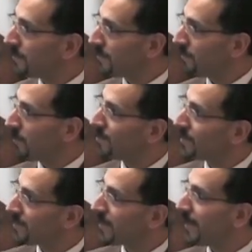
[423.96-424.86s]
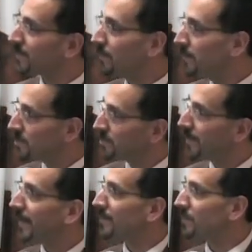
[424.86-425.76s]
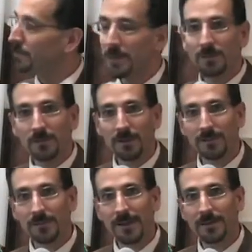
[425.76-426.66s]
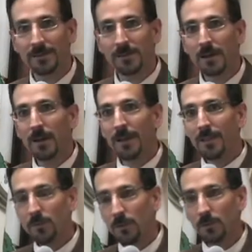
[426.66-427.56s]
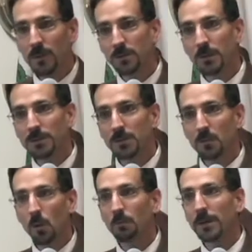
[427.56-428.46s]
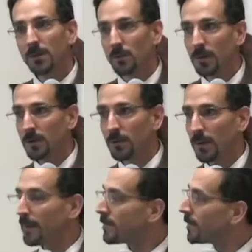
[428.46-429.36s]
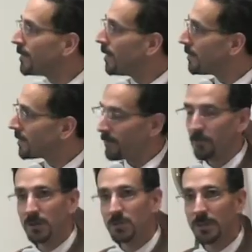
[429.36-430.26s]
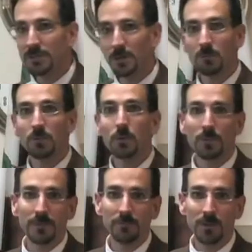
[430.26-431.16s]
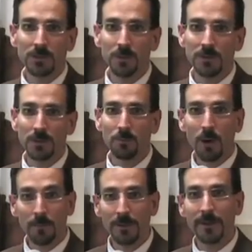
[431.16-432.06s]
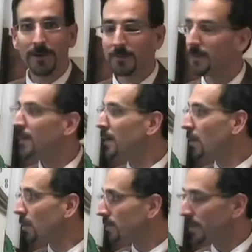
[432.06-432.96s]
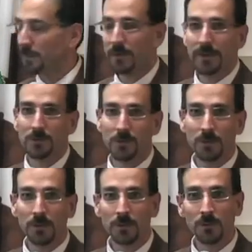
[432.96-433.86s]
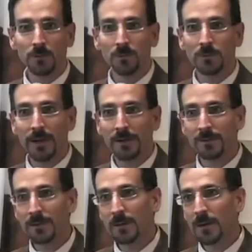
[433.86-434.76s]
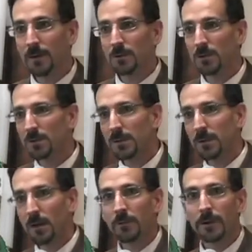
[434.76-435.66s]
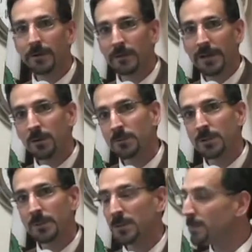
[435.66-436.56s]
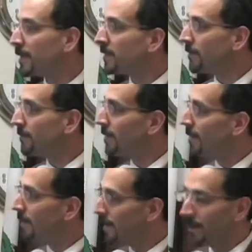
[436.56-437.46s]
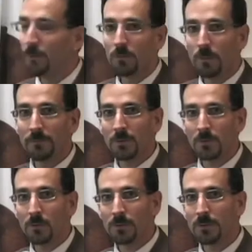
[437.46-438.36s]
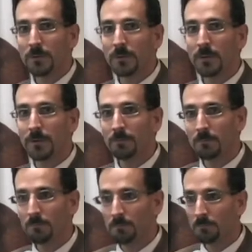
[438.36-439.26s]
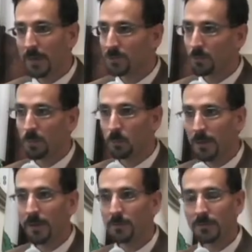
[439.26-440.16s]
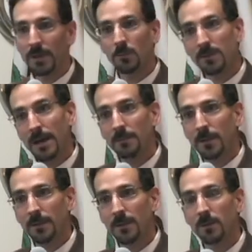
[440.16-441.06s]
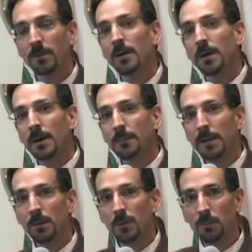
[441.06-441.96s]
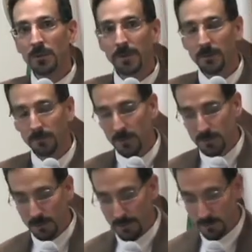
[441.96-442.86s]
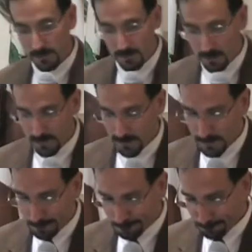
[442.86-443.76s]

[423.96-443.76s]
in the franchise tax or mission tax or business license taxes, those fluctuations won't be as critical as say a fluctuation of 2% fluctuation in property tax or sales tax or utility users tax. So you'll see a lot of our energy be spent in, in those revenue sources and make sure we really understand what's happening in those and being able to predict the future on those sources.